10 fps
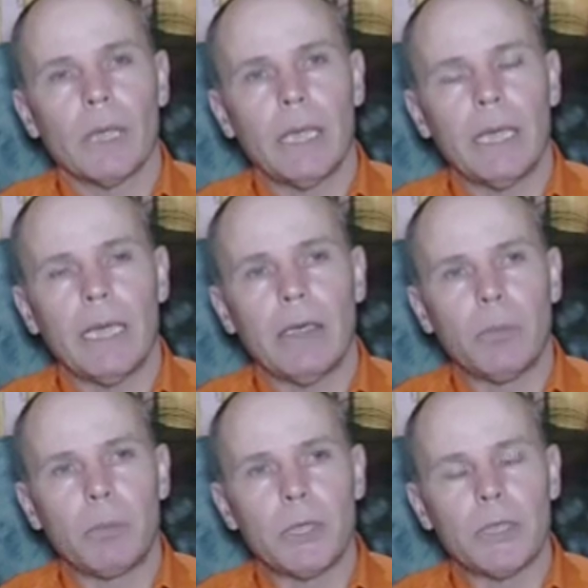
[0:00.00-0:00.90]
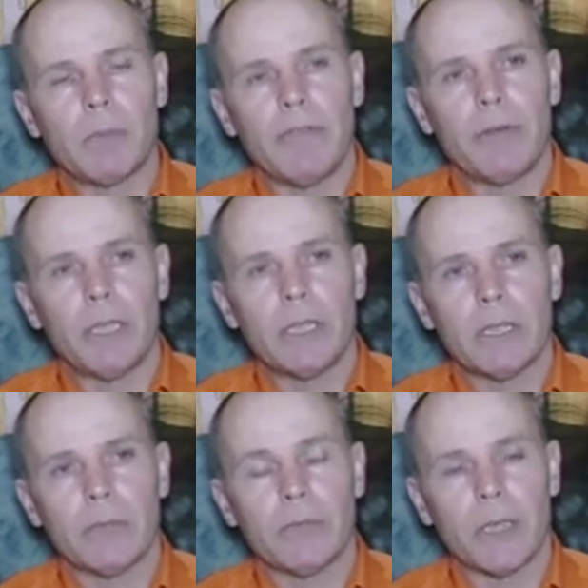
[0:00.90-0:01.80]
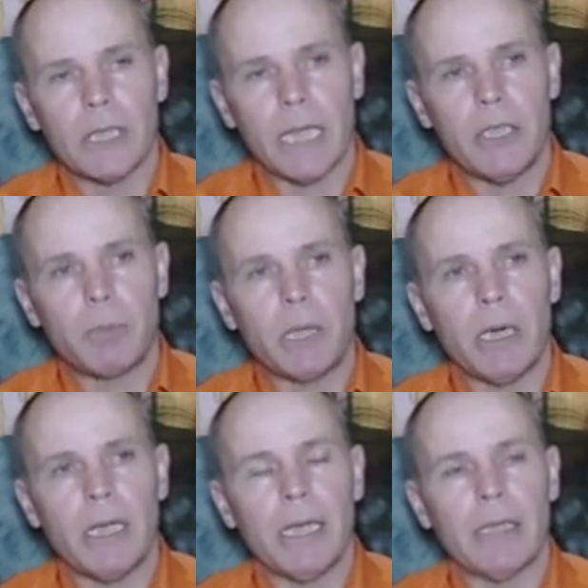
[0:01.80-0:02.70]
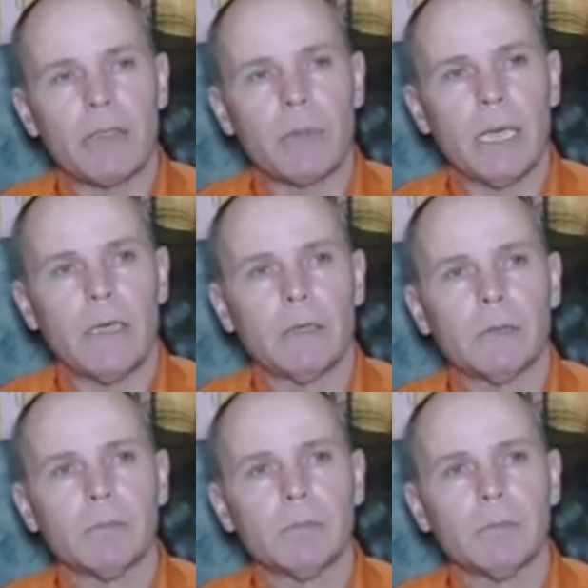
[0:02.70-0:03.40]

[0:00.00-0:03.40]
intended to purchase my first HPR here in Sweden,